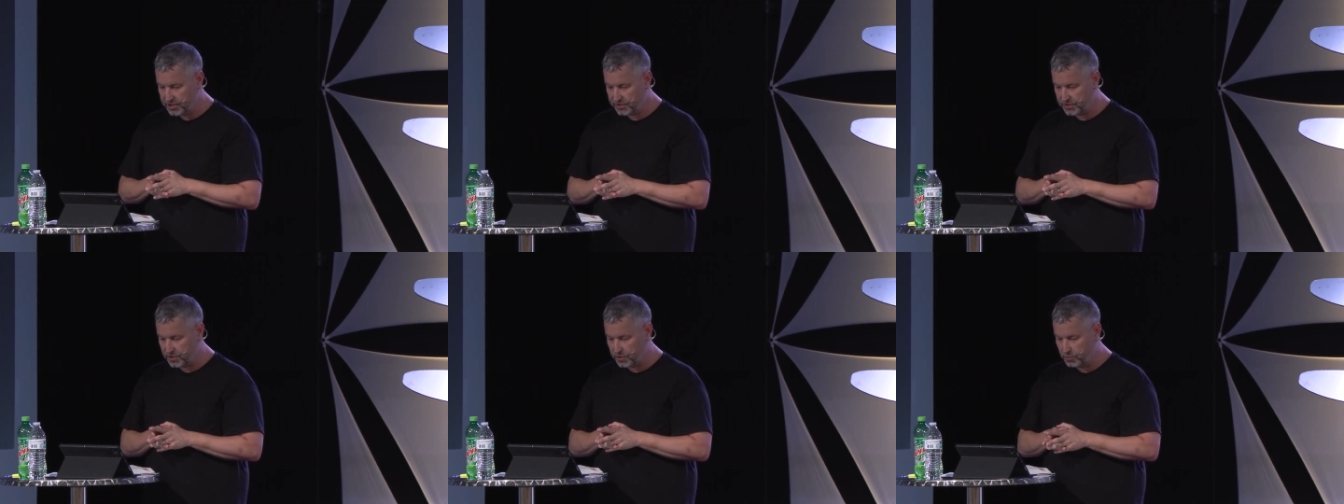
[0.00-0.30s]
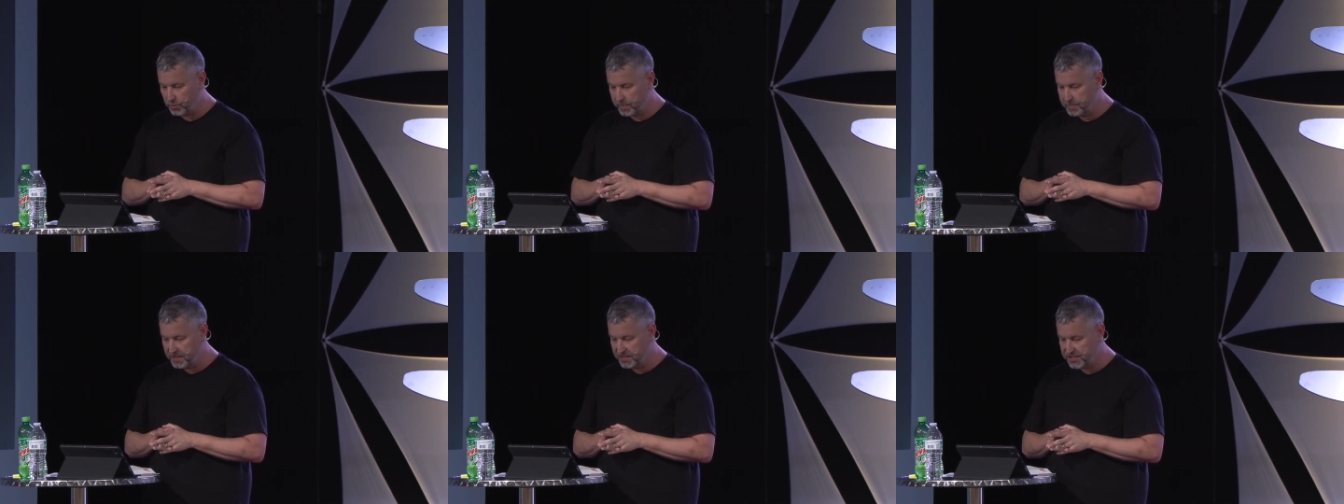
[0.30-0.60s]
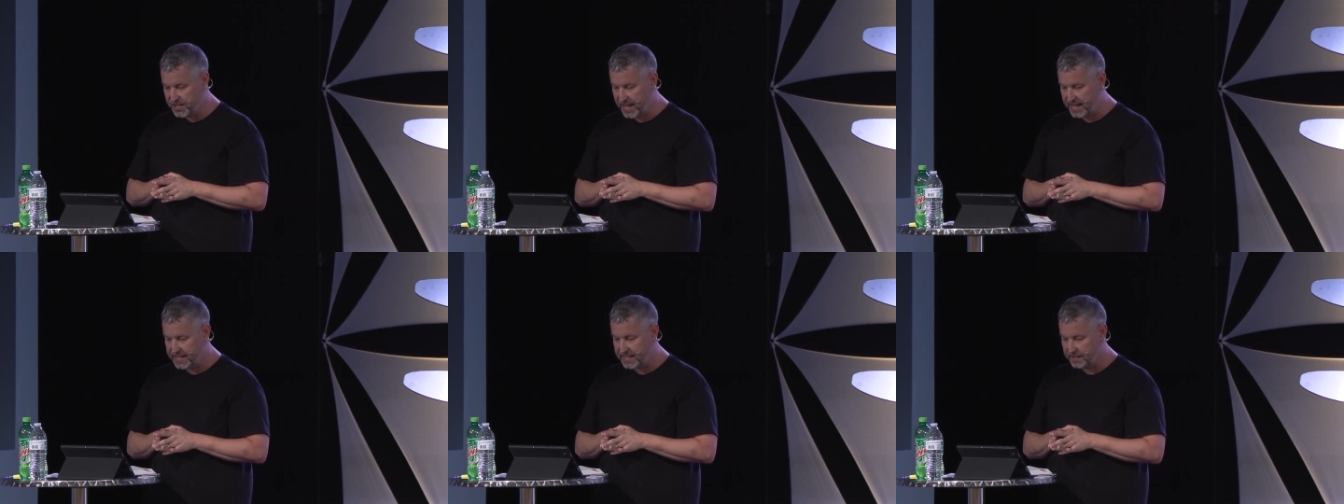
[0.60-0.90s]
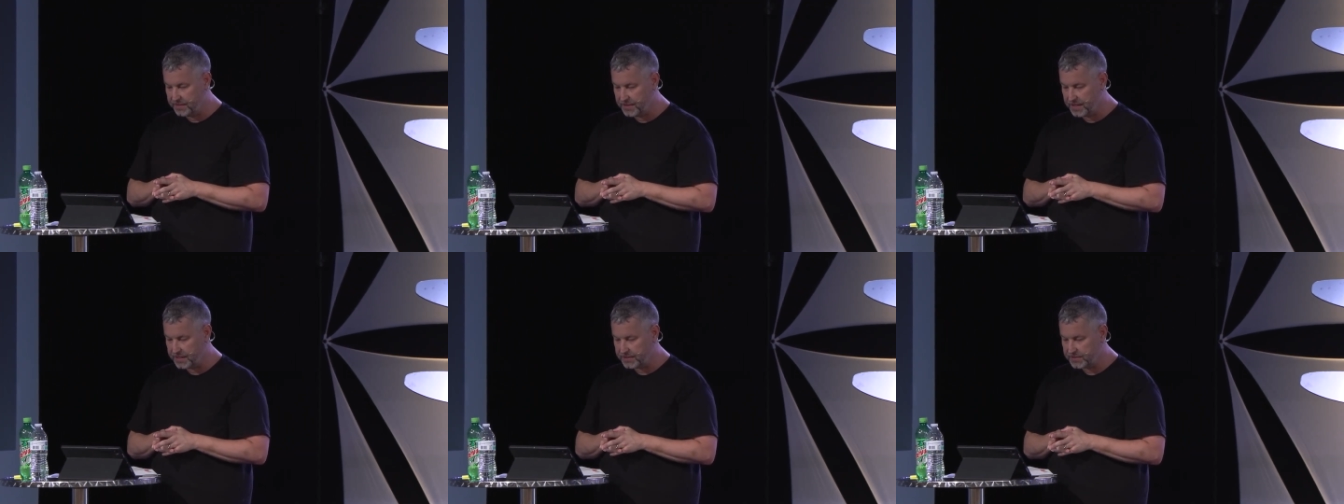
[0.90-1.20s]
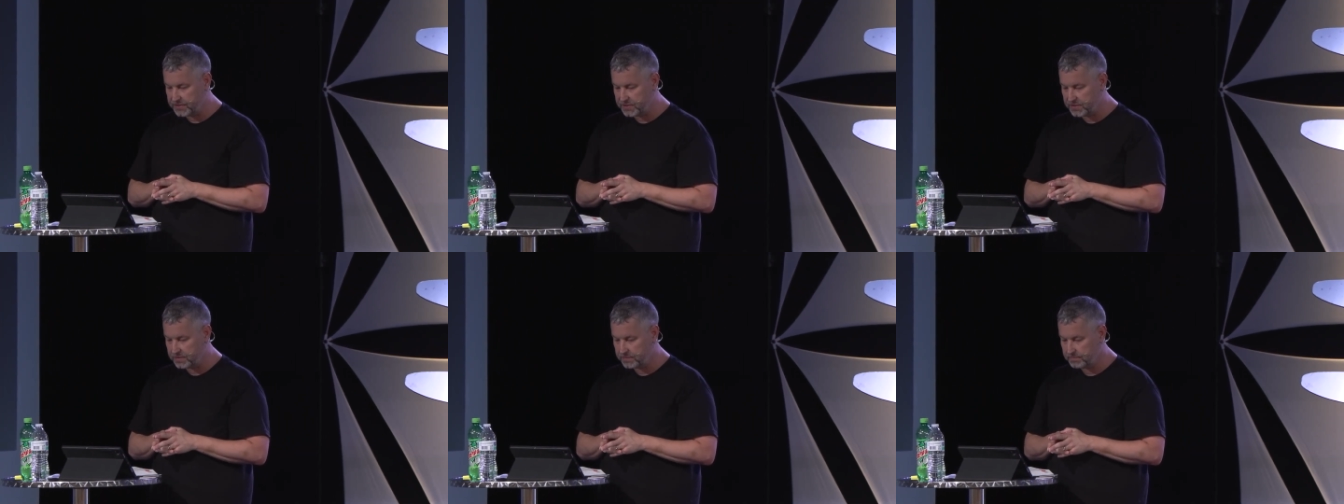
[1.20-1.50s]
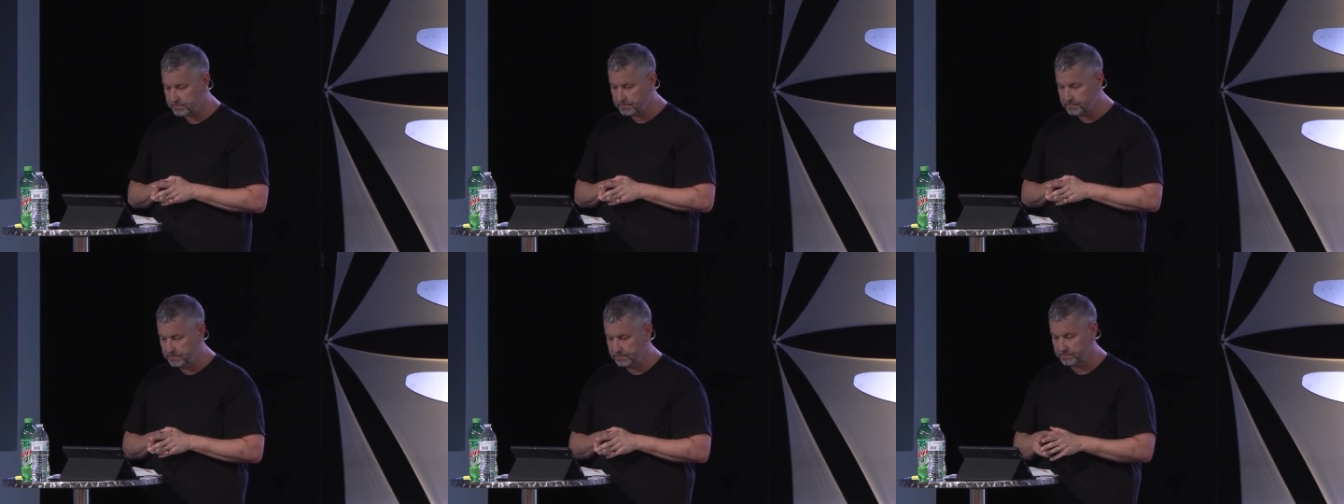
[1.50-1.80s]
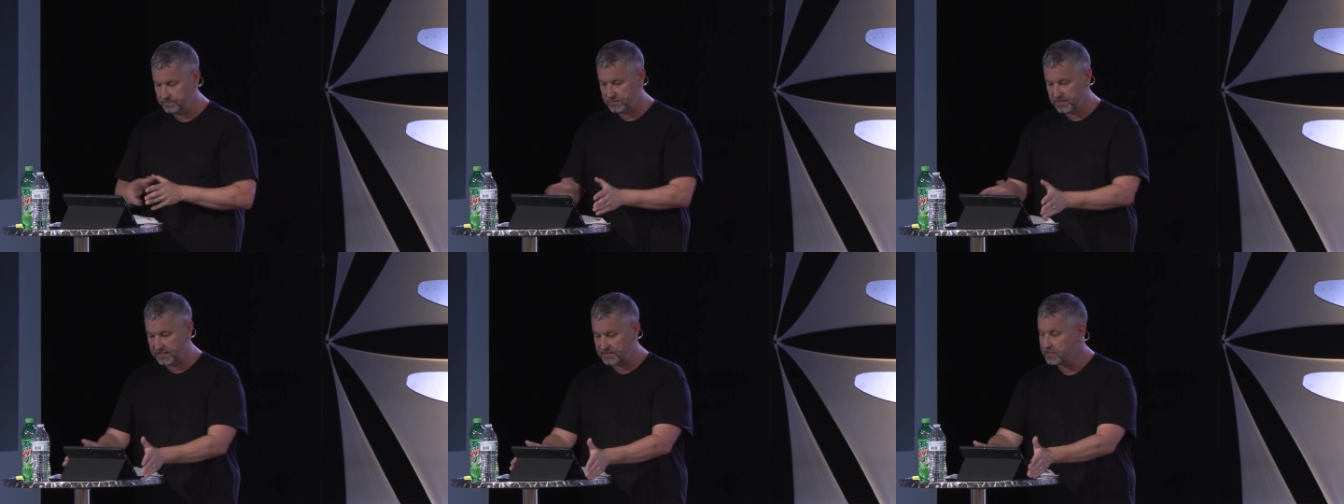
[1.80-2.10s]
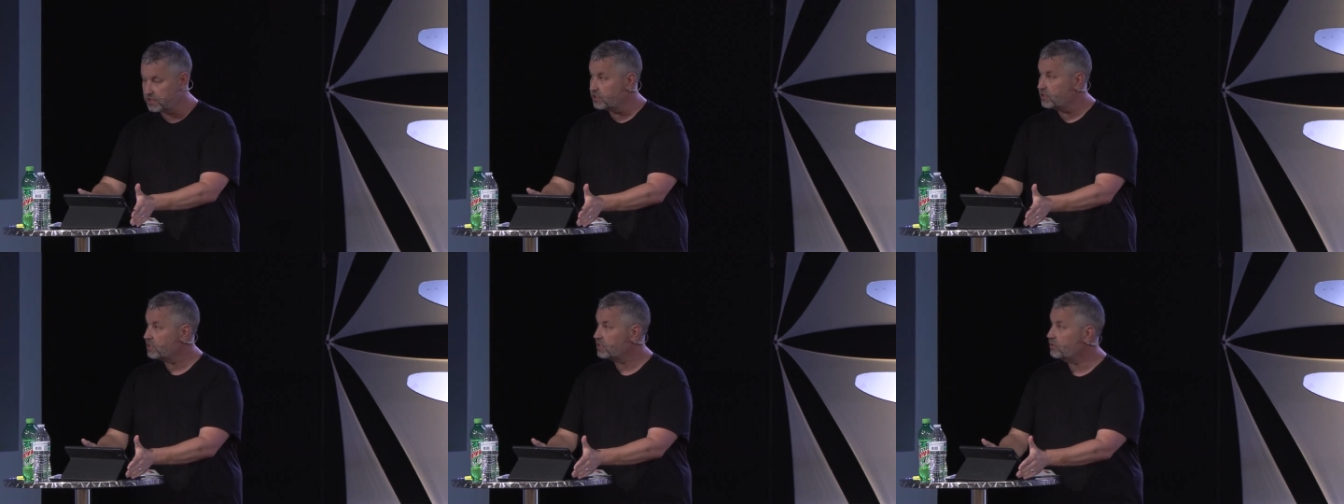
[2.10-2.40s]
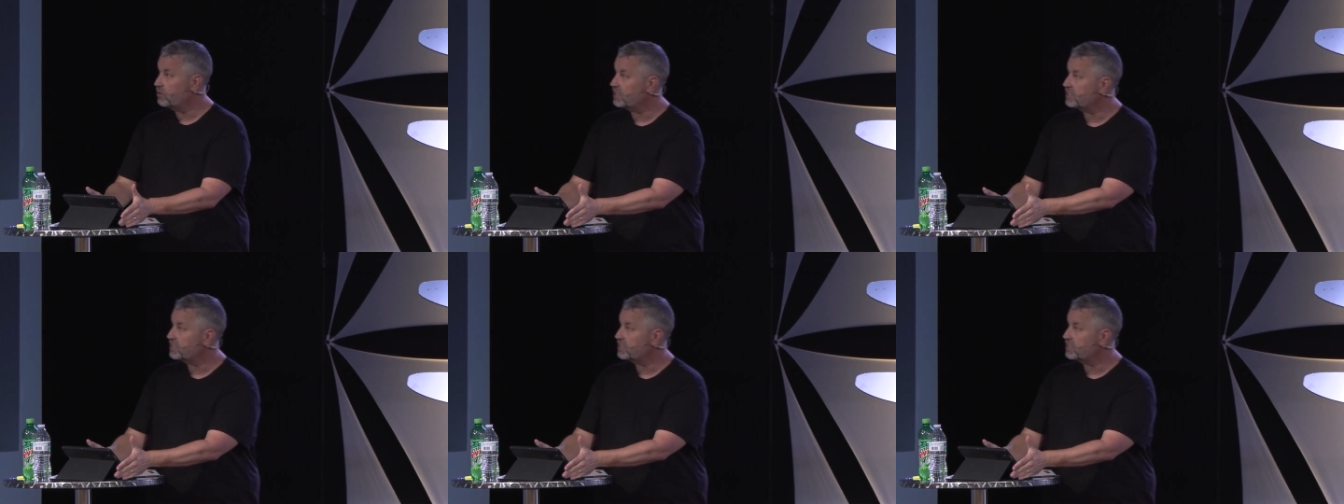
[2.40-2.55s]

should we be taking this? That's a good